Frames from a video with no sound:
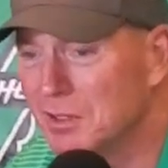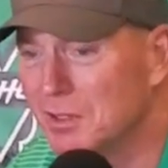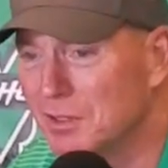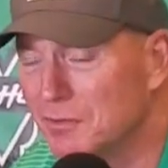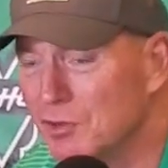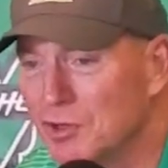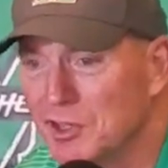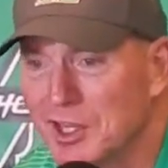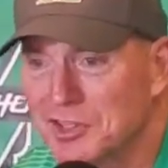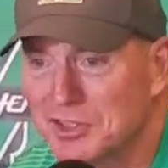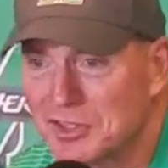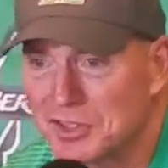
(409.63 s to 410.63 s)
if you're in the
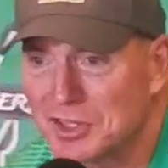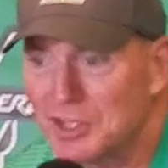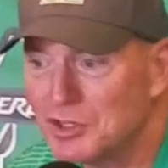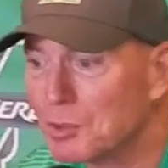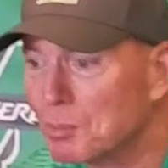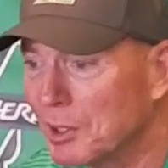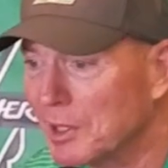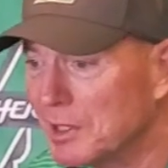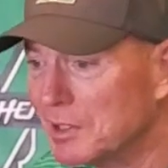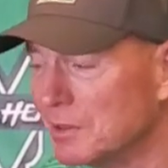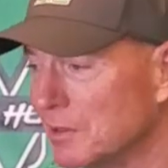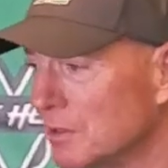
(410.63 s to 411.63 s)
SEC and you're
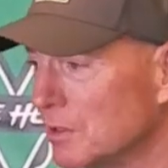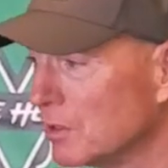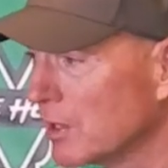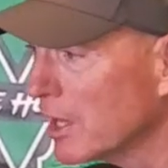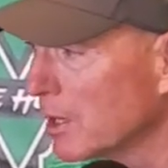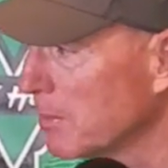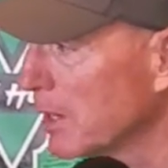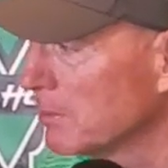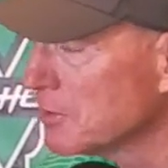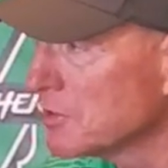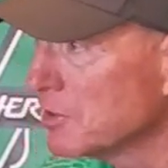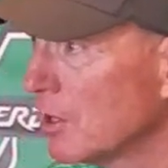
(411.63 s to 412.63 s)
playing, the
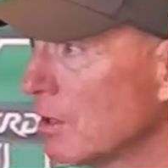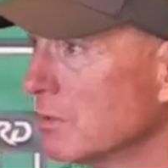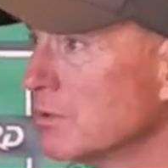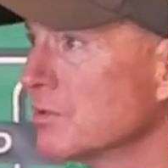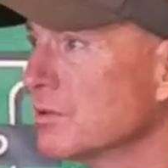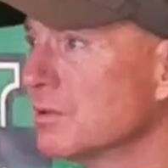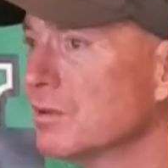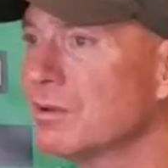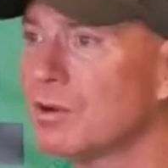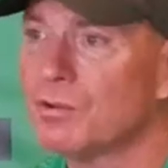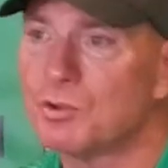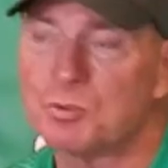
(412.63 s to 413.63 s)
Alabamas and the Auburns and
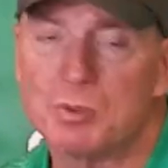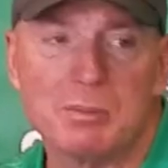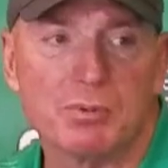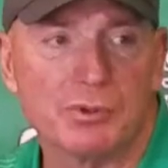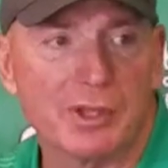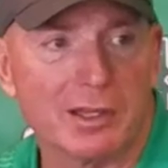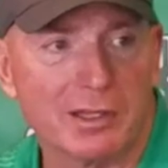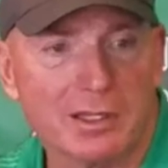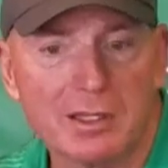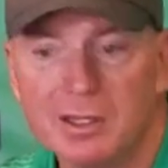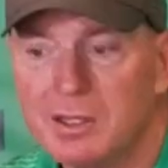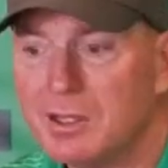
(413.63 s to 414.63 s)
all those people in that
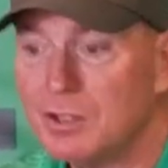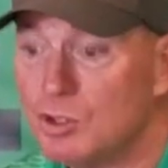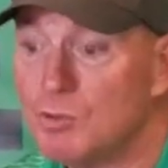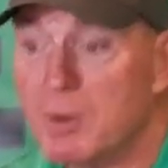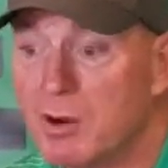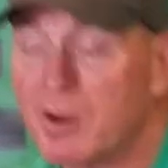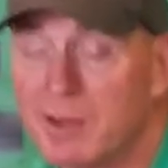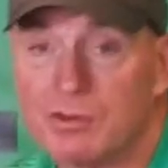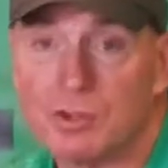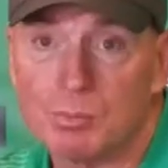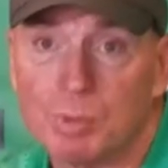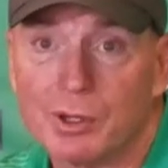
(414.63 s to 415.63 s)
league, you better have a
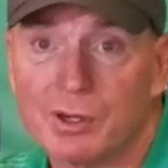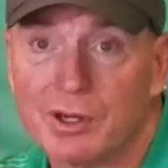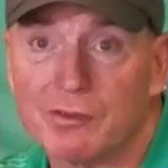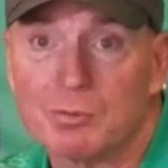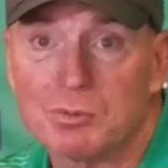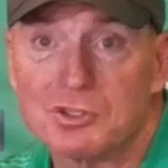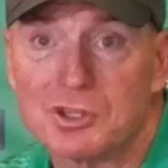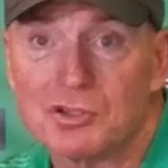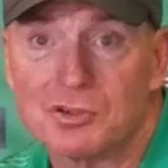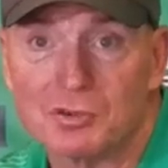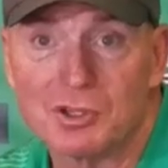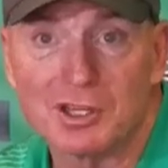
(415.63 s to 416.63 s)
good player at every
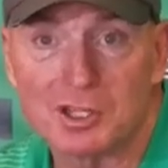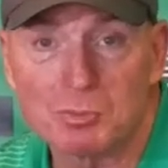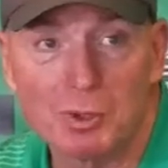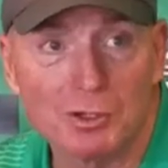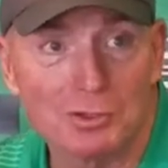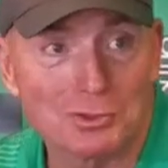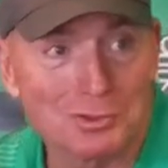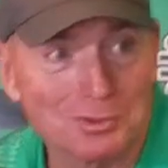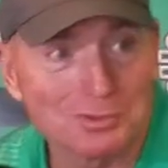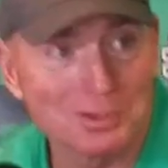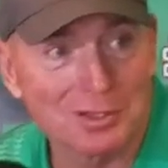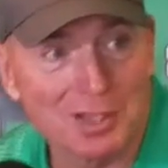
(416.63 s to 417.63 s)
position to get exposed,
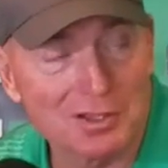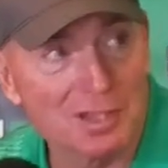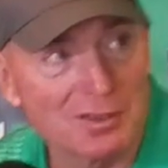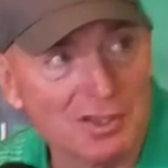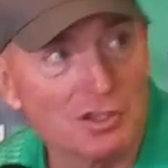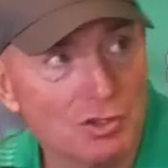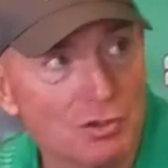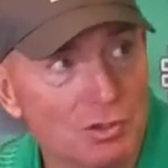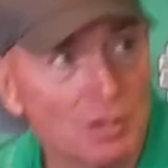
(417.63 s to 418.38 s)
and they do.